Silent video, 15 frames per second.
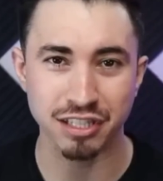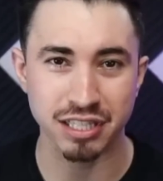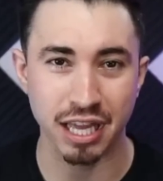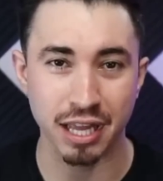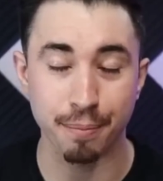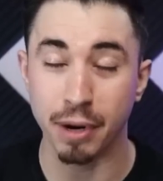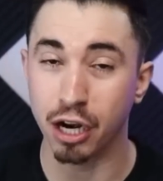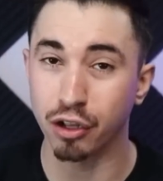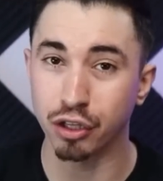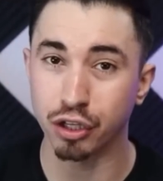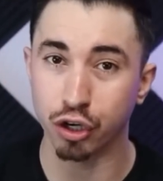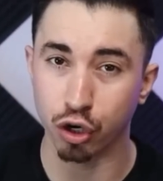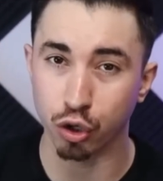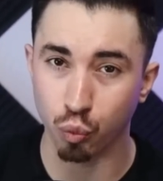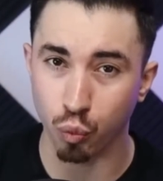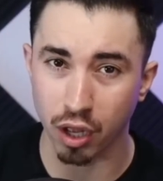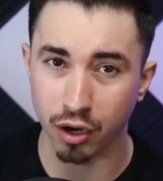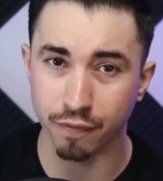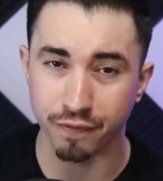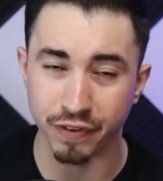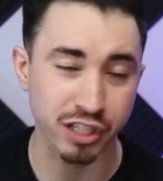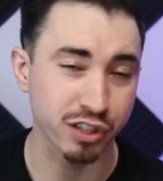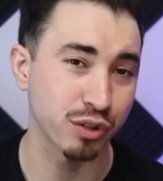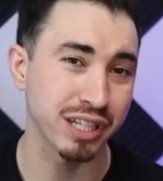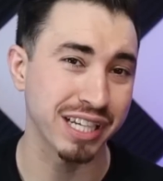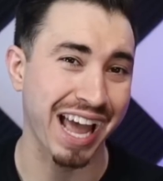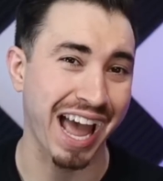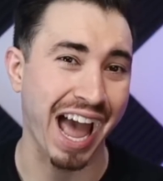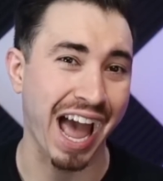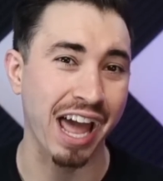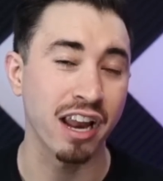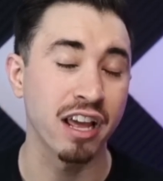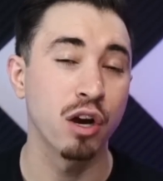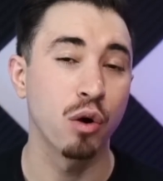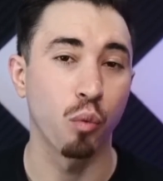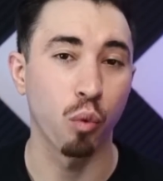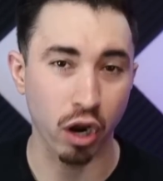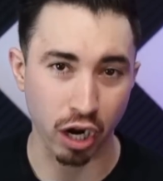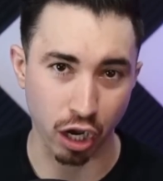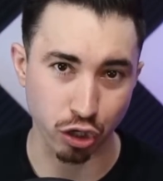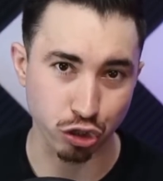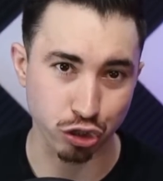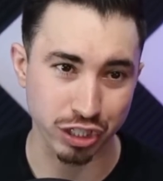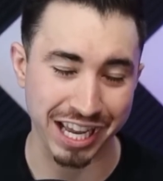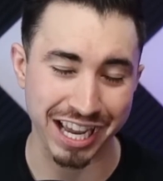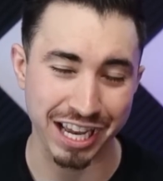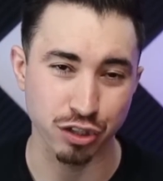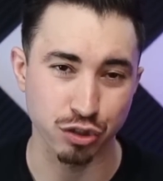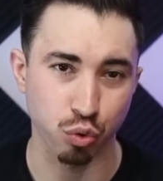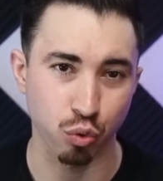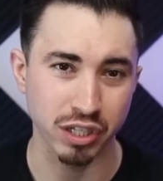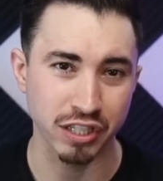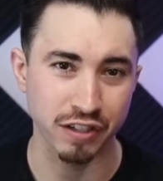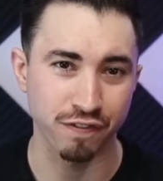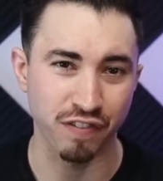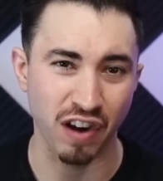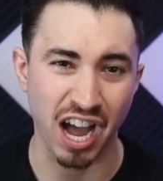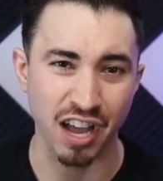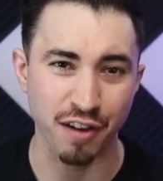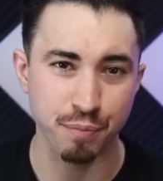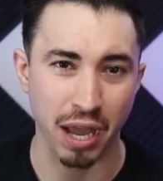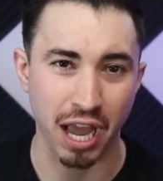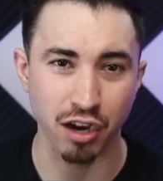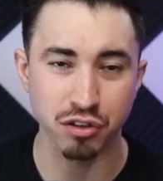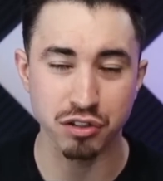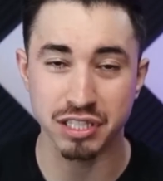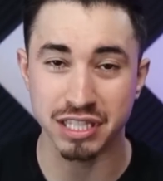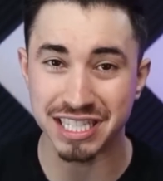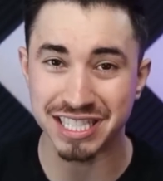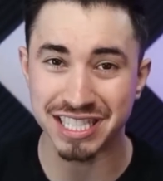that Maryland earned one victory at 125 pounds. This